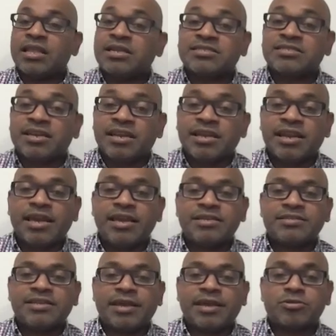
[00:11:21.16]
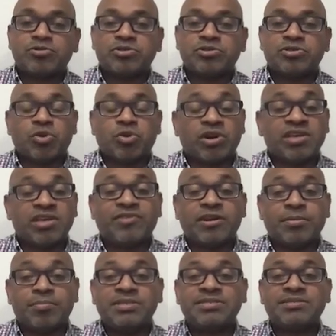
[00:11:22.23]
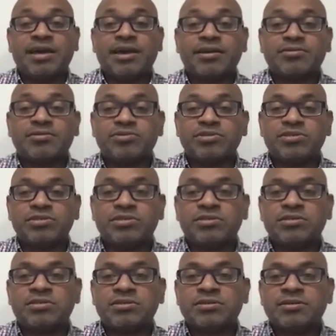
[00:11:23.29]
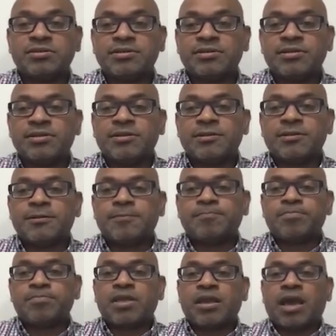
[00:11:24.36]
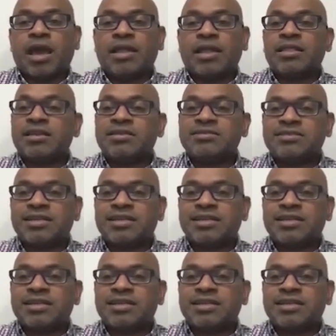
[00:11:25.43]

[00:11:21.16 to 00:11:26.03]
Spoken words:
is a delay in diagnosis or even misdiagnosis. And there is